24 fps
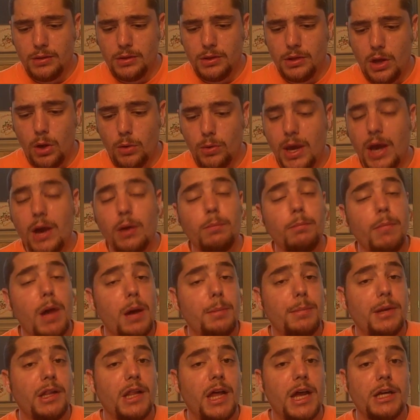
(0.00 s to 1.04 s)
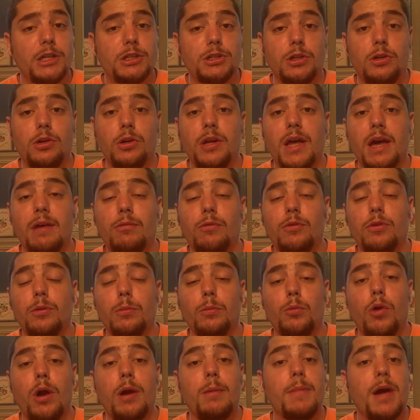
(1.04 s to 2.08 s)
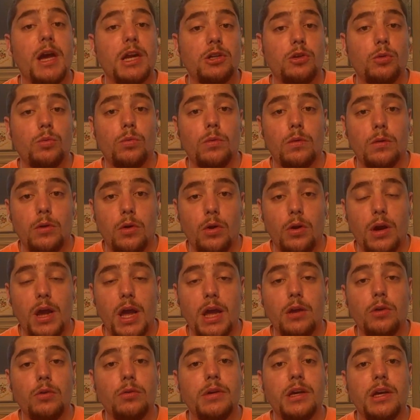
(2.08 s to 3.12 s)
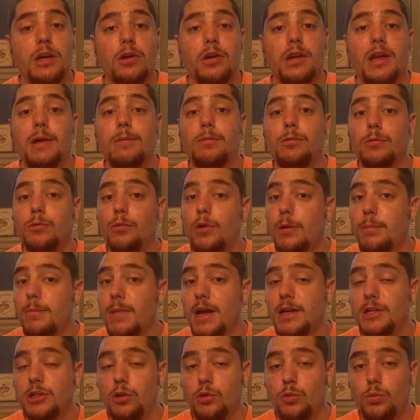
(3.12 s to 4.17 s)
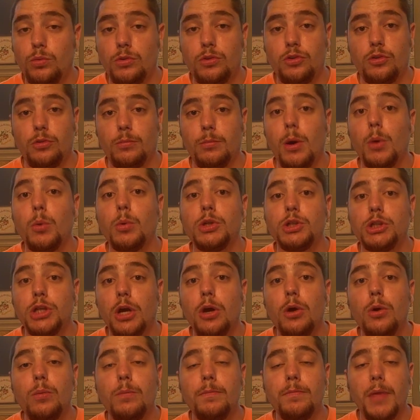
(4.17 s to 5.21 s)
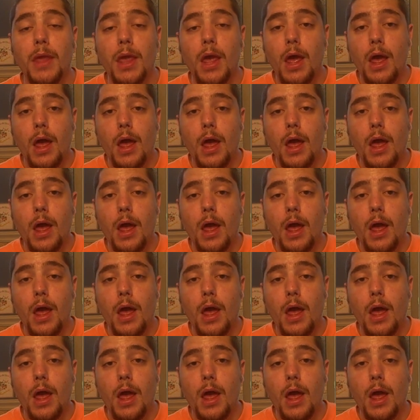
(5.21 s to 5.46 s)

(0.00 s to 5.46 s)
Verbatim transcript: no doubt Bobby Lashley could have some great matches with Kurt Angle. He could have some great matches with Samoa Joe.